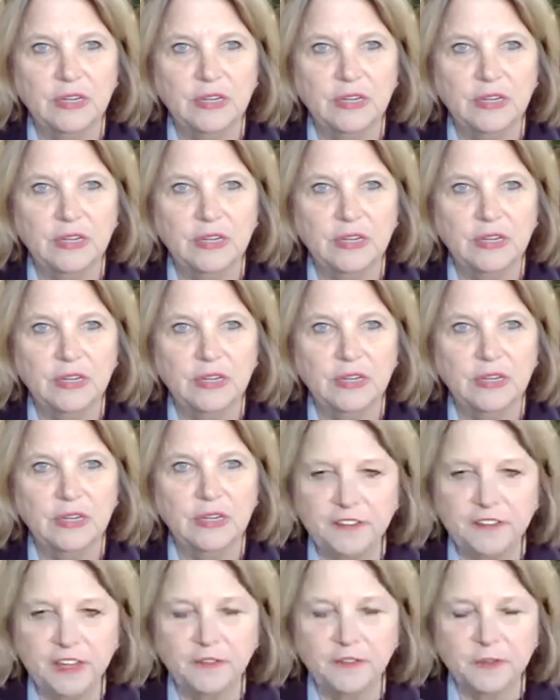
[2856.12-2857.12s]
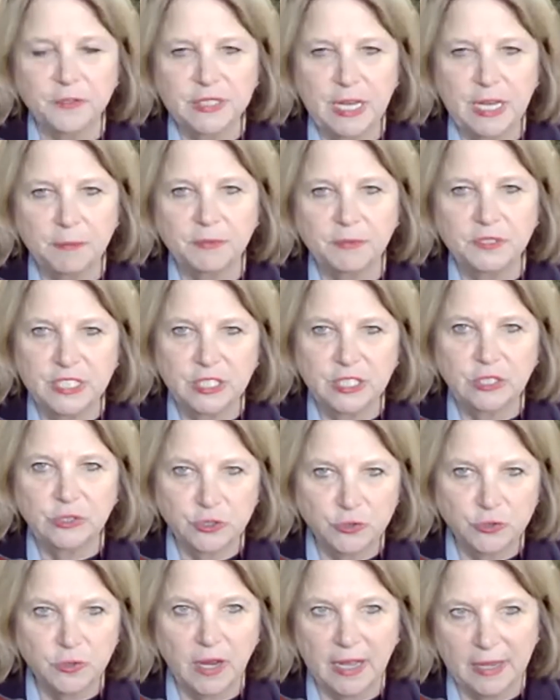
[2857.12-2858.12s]
typically favors that
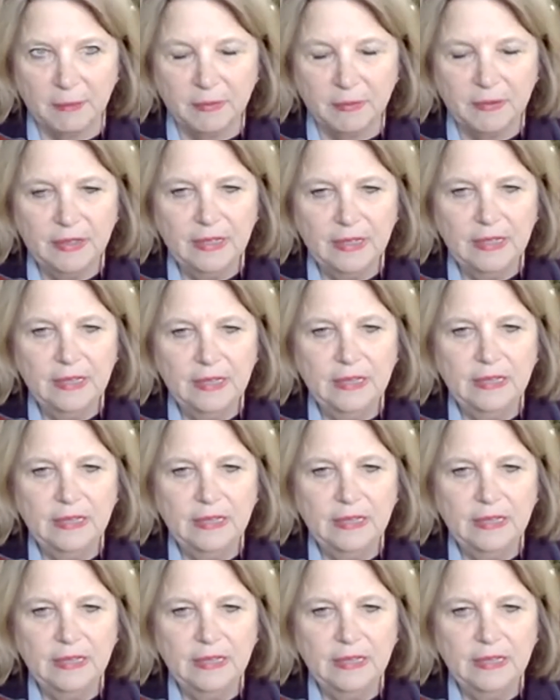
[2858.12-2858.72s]
particular tribe.